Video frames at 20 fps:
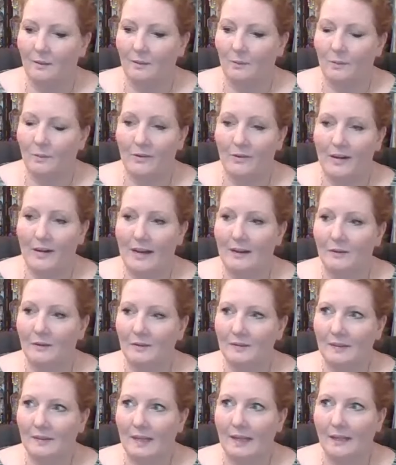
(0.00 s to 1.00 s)
we were
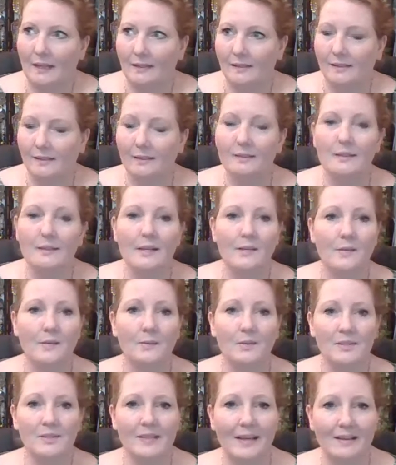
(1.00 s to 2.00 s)
outside and
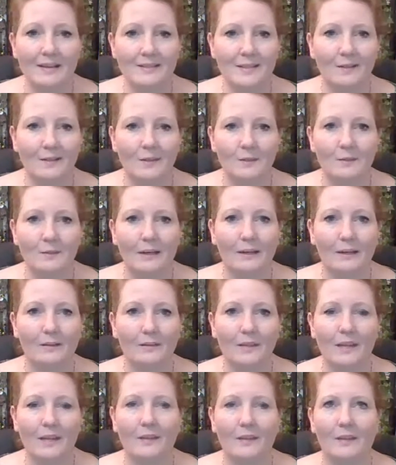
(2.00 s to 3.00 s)
there was gnats all
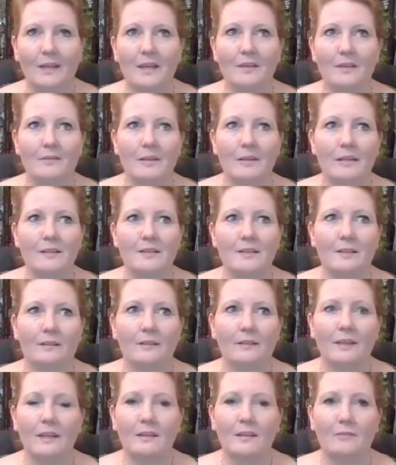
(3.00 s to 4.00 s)
around, and they got ready to
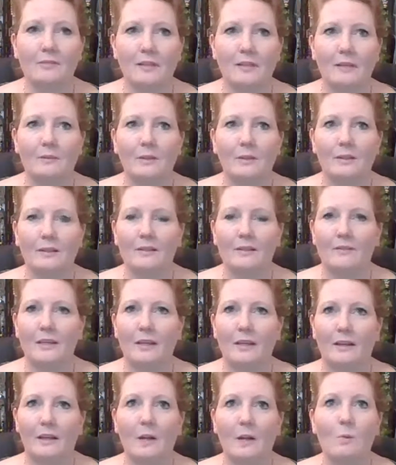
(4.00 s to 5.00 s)
leave. They were
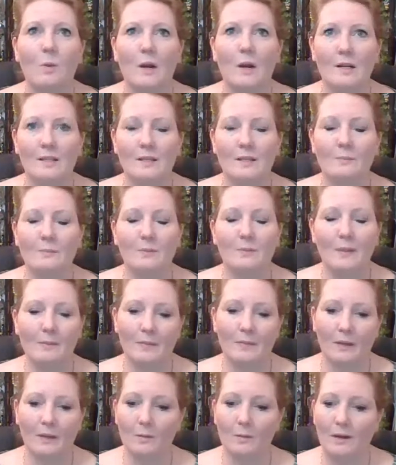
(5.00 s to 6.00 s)
leaving, and I walked up to my
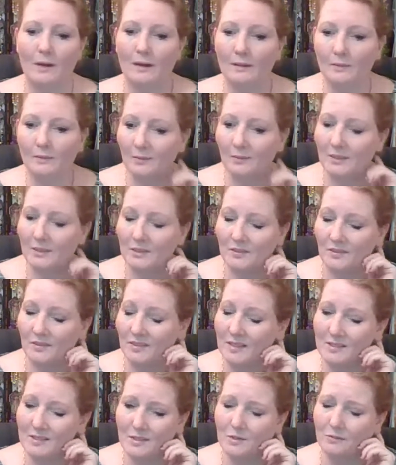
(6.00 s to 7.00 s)
mailbox, which is
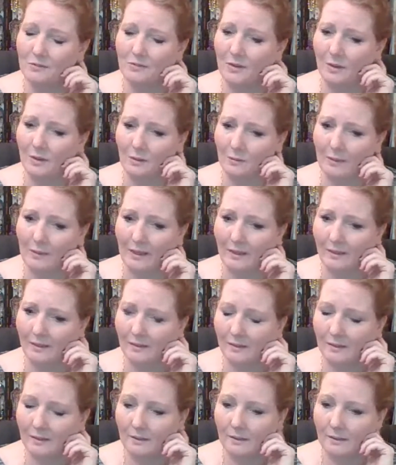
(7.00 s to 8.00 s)
not too far away.
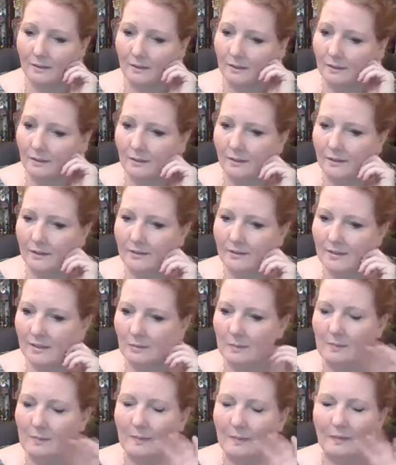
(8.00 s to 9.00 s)
It
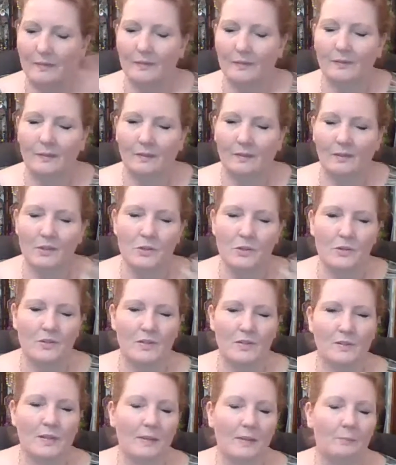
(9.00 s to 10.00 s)
takes me about 600
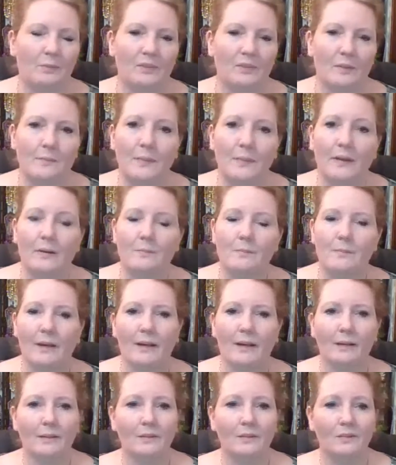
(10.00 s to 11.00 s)
steps up there and
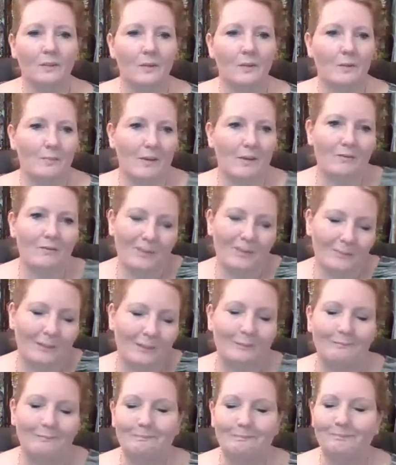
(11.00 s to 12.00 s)
back, so on my
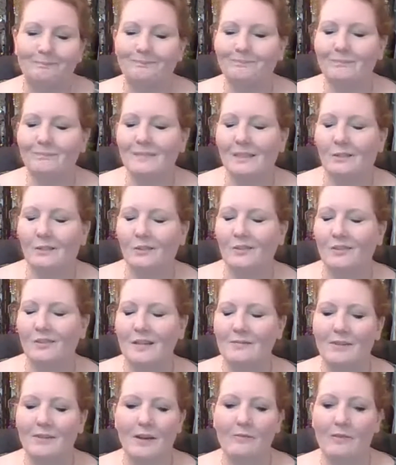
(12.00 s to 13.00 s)
Fitbit. So it's
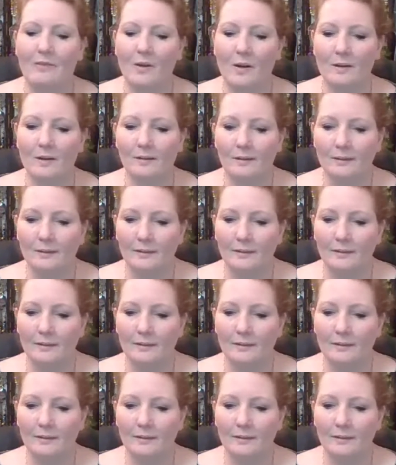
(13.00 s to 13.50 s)
not very far.